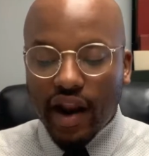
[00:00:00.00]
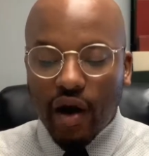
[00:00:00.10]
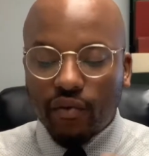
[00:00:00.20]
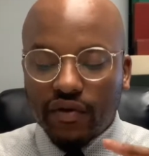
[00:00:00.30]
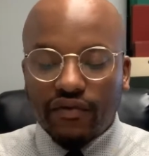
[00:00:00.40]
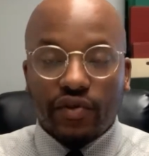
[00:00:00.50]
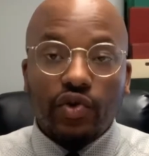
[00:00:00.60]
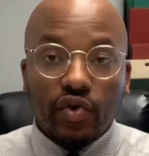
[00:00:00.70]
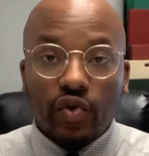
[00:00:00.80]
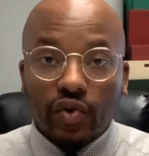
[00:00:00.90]
out
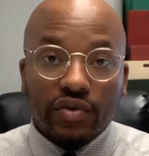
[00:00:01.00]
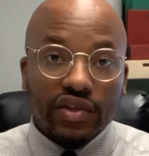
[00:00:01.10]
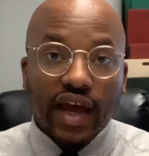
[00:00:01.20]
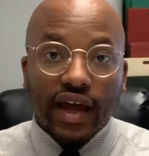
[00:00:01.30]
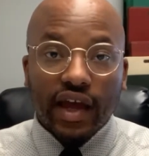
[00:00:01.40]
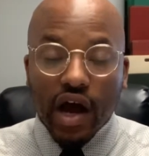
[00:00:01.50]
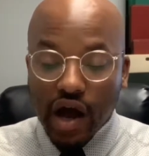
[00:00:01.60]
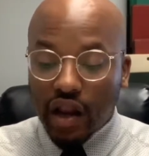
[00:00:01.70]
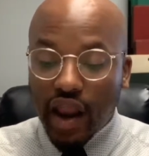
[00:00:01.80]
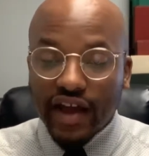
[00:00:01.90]
refuse a
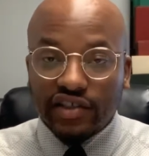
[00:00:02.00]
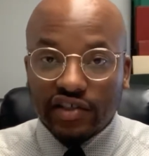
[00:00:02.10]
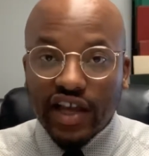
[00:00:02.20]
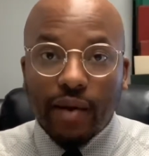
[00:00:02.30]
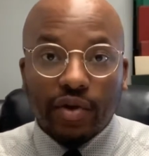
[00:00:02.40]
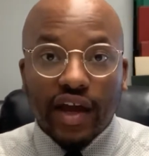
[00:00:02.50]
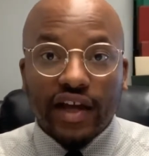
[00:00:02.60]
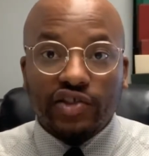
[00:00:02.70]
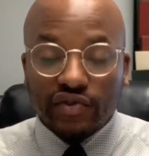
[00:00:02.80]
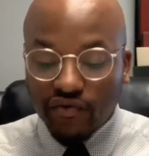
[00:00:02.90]
license
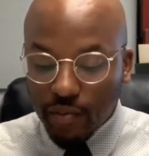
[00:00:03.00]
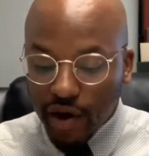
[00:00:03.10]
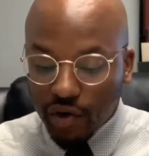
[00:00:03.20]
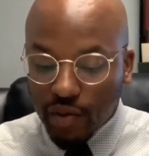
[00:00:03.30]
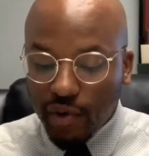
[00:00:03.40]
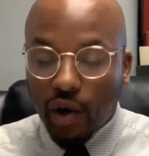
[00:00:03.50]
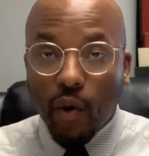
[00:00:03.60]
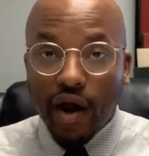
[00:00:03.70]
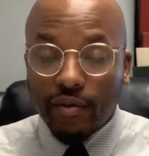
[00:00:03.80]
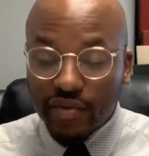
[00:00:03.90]
application for medical
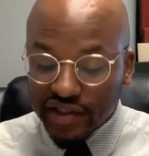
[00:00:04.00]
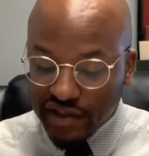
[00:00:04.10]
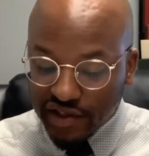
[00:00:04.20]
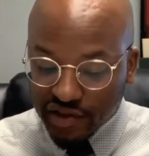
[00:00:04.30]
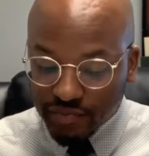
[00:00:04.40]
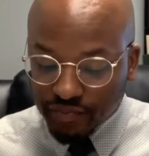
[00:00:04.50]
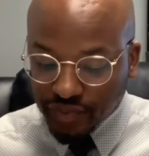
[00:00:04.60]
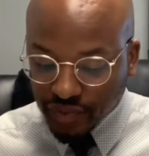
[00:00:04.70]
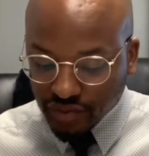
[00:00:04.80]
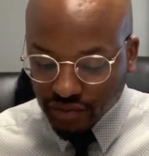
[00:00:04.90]
marijuana business.
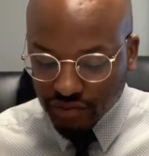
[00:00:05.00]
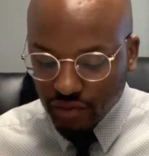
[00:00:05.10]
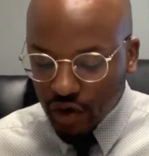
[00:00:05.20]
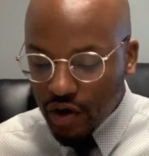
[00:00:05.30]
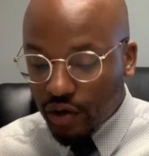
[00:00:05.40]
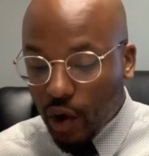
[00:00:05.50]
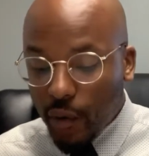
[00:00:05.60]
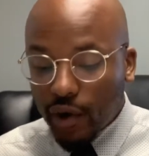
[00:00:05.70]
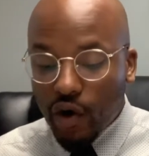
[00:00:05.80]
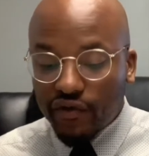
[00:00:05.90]

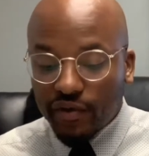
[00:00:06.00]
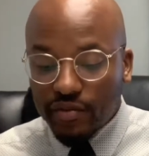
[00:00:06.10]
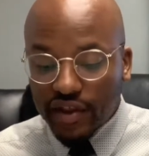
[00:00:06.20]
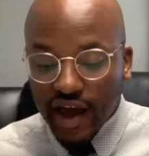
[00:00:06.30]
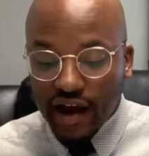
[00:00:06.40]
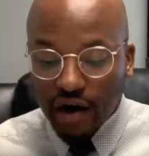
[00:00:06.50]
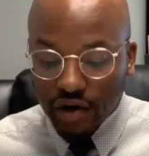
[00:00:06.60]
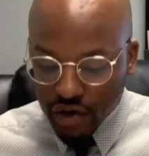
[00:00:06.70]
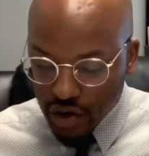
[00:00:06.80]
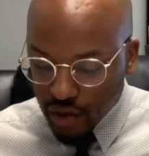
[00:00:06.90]
Going on from there,
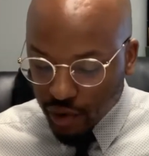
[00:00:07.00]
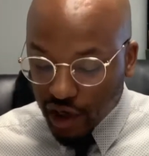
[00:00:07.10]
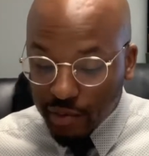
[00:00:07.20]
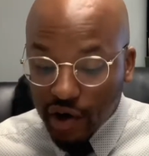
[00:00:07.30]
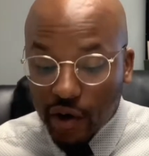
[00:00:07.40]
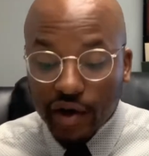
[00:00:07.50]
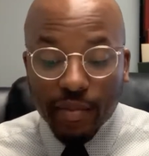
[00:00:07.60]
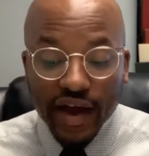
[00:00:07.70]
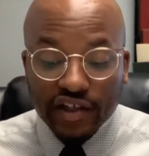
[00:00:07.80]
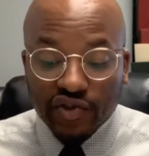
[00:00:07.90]
we're going to be going to
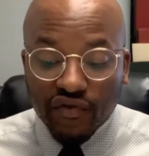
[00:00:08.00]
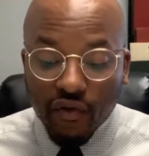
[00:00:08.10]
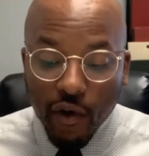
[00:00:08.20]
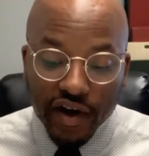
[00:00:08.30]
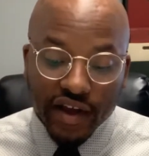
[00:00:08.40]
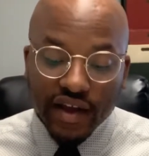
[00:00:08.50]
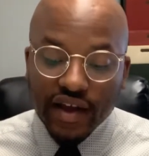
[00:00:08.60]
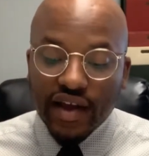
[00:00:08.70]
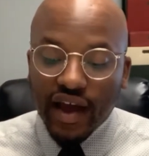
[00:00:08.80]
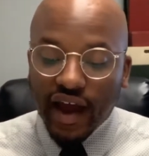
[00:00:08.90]
page 40.
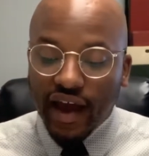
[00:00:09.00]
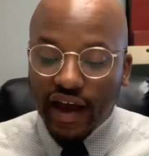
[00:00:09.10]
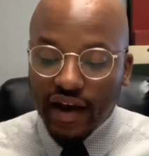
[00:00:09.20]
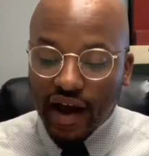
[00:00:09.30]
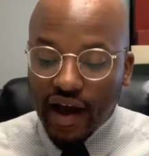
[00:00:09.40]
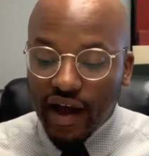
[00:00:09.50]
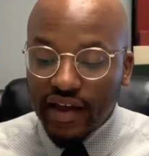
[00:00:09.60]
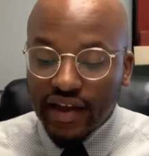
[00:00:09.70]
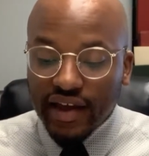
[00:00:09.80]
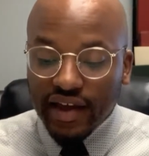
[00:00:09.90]
And
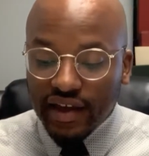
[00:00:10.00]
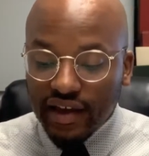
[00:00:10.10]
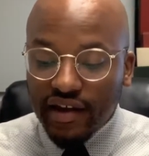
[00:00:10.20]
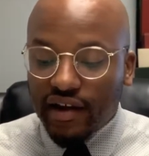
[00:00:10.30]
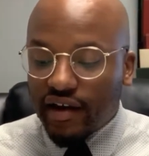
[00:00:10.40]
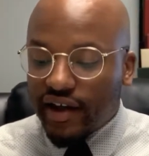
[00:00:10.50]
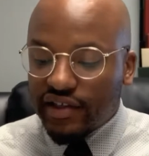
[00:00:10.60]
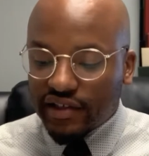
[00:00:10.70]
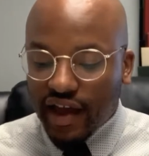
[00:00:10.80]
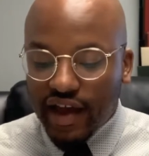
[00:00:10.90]
here,
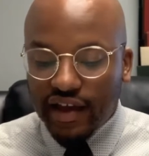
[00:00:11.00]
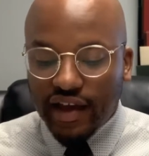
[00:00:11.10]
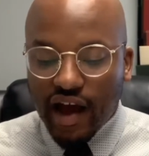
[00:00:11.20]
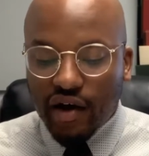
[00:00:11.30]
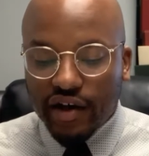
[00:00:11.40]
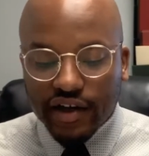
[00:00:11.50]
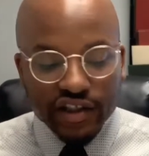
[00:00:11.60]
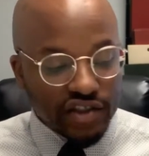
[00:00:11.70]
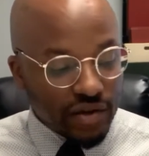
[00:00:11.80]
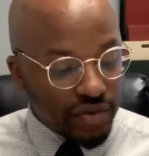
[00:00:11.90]
it's laying out
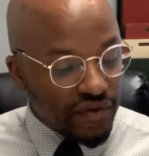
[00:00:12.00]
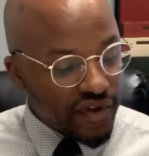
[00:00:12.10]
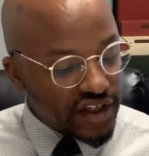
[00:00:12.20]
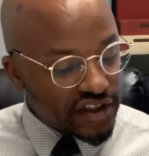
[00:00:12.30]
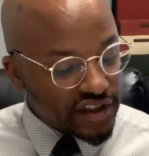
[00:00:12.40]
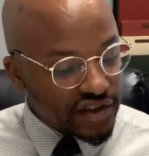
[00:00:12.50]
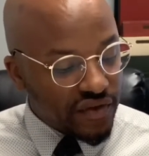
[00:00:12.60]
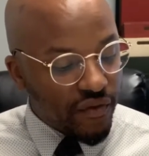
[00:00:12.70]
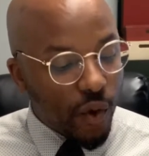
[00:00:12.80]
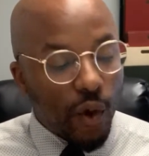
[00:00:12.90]
additional provisions
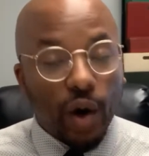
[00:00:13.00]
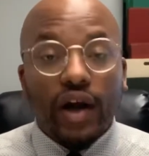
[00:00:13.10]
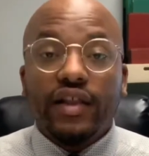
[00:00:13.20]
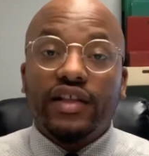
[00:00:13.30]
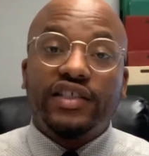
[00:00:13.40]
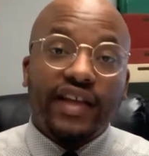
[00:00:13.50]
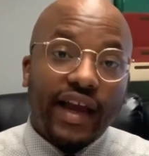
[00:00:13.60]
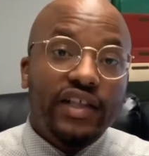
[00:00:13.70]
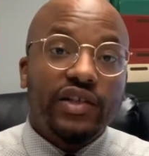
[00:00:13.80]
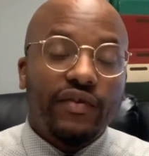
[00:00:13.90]
for the
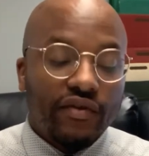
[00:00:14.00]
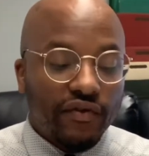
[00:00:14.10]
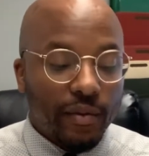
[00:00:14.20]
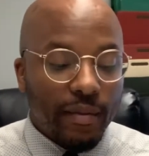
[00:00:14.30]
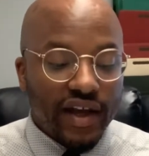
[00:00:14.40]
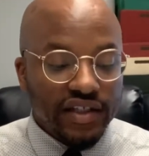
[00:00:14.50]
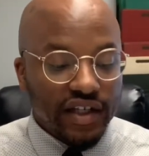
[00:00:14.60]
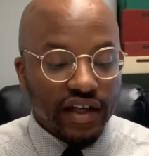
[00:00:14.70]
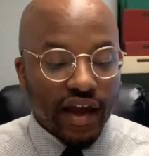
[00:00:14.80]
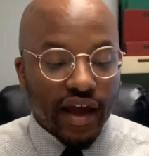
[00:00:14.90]
change of
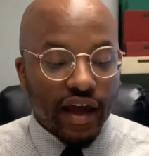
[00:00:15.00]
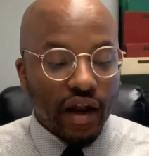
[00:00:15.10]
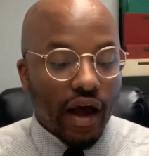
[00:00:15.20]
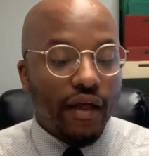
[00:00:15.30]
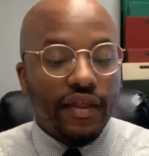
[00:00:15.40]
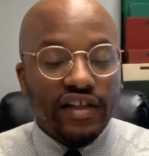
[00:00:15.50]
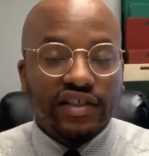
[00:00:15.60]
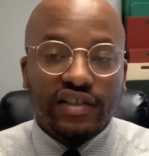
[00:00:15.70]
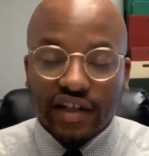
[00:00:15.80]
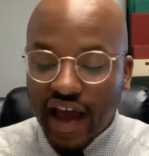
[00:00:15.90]
information. And this
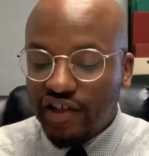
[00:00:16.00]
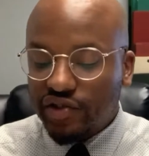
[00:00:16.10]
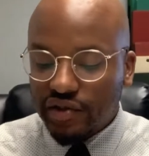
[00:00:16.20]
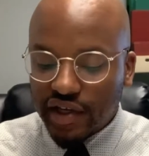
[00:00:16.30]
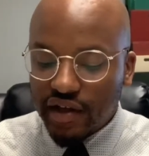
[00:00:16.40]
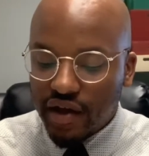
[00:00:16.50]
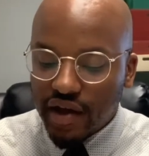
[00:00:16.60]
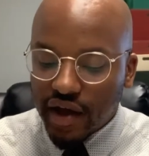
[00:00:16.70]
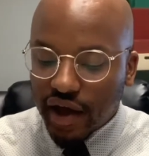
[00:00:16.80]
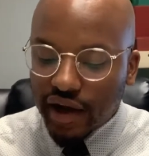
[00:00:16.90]
is actually
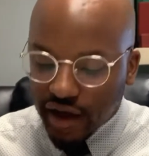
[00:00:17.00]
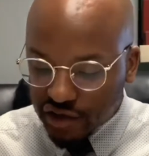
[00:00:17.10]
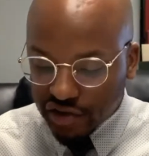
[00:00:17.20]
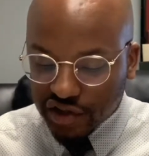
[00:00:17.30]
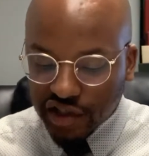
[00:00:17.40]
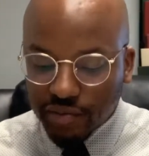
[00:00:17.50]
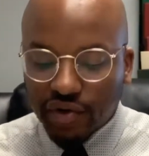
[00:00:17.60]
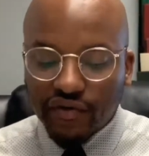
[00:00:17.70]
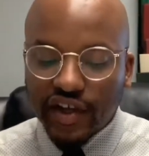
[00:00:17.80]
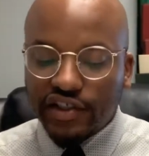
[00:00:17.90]
an interesting
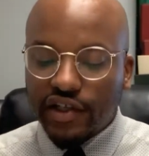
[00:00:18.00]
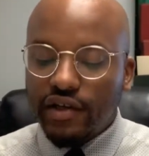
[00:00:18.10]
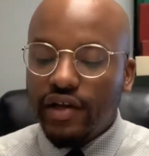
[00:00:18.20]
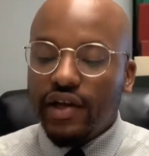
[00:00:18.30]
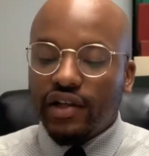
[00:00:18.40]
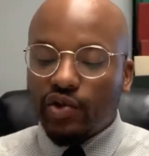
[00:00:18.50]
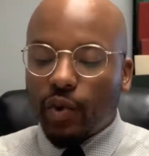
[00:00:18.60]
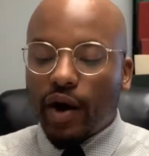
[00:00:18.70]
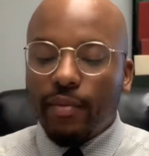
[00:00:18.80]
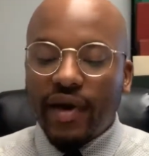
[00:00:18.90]
provision to
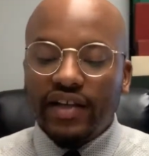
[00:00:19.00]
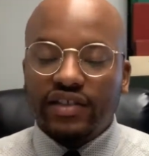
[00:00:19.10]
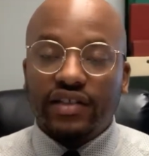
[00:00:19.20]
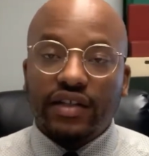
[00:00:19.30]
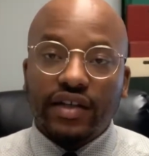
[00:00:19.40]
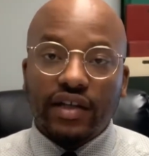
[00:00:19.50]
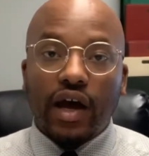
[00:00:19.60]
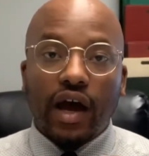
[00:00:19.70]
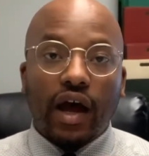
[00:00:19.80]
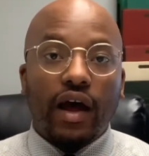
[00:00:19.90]
where it basically
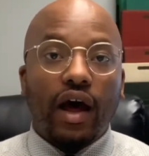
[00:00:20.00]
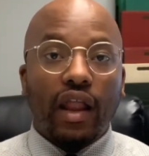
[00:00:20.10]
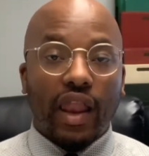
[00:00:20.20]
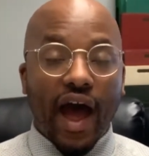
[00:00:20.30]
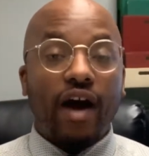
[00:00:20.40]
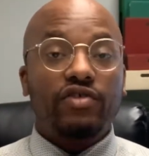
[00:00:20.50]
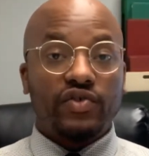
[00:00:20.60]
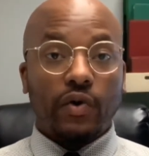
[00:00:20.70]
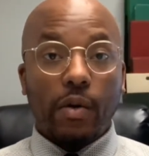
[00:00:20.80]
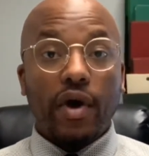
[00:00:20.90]
allows
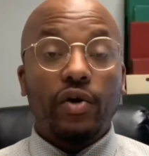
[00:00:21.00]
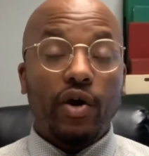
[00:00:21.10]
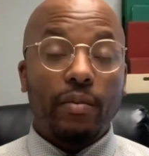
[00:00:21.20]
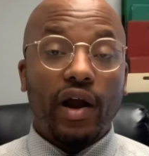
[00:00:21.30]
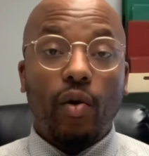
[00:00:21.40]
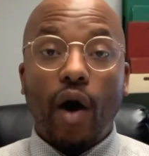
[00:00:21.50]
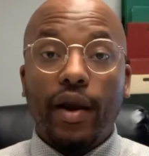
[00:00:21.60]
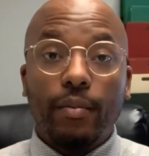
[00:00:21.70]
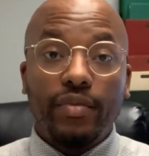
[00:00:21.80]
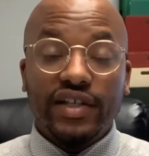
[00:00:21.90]
for a medical
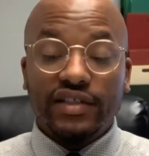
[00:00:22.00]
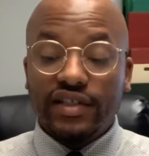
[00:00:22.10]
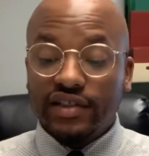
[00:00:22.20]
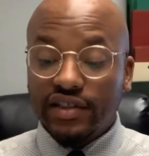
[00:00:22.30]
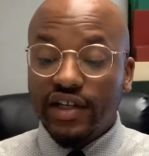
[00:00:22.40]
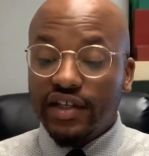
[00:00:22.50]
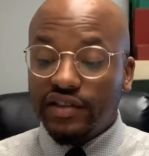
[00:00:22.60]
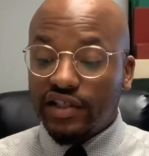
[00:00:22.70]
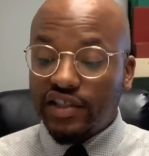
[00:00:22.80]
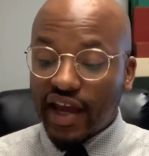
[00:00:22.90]
marijuana business
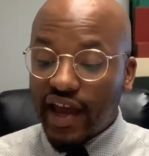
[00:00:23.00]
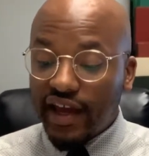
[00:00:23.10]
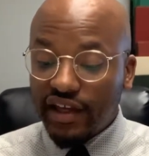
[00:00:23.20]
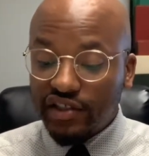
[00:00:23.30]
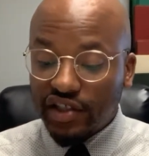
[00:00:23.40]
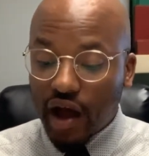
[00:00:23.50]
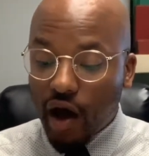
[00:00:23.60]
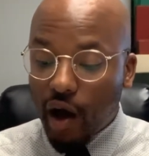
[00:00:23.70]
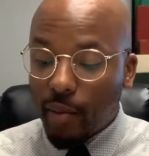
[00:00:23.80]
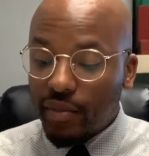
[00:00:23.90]
to change
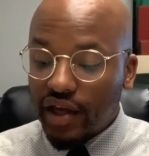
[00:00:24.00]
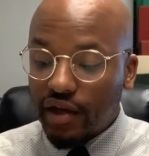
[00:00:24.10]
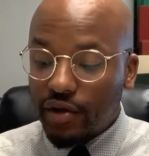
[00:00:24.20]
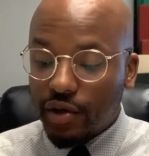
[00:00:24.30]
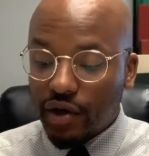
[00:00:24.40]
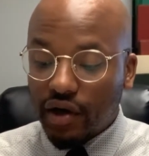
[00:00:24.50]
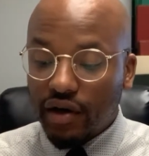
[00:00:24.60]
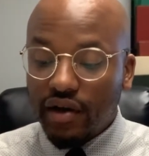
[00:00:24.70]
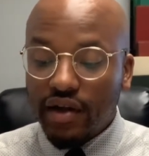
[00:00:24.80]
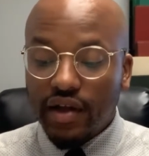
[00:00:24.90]

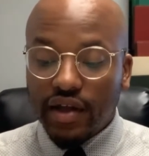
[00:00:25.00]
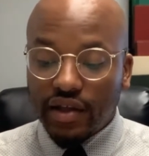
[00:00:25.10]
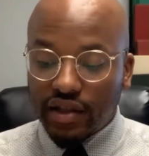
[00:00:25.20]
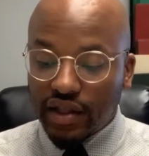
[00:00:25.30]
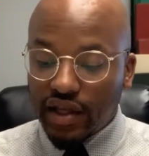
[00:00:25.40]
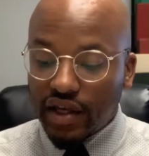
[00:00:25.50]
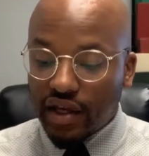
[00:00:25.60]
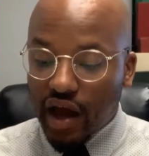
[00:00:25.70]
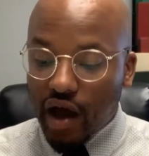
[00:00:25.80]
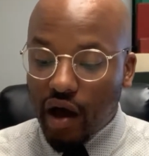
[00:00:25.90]
either
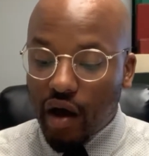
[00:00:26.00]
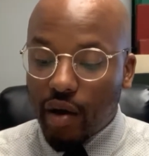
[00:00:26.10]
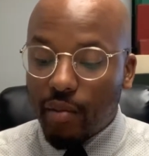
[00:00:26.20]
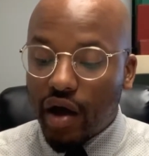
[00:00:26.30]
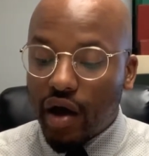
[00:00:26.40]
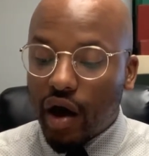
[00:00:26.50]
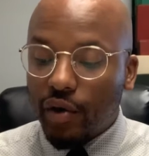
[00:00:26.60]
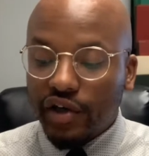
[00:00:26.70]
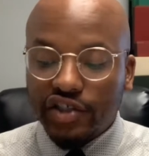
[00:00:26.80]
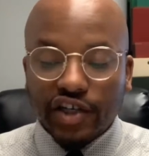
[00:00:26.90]
the
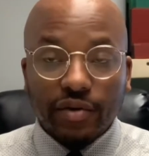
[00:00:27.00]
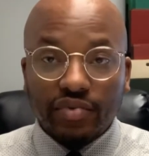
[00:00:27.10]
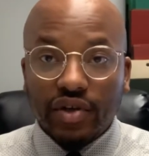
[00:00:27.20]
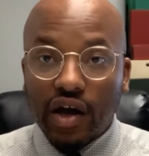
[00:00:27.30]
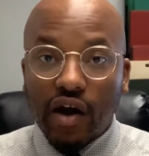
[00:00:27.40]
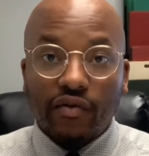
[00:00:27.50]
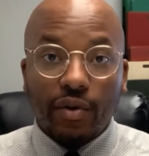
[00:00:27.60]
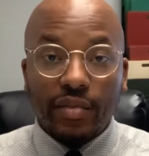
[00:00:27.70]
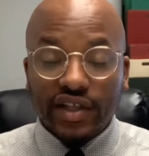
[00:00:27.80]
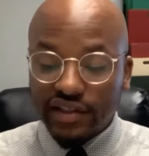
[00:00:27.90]
ownership of a
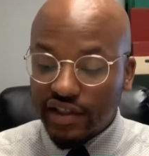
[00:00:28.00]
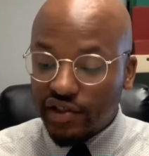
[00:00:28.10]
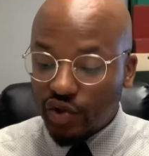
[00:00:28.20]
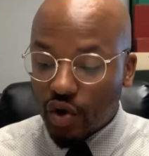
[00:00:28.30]
business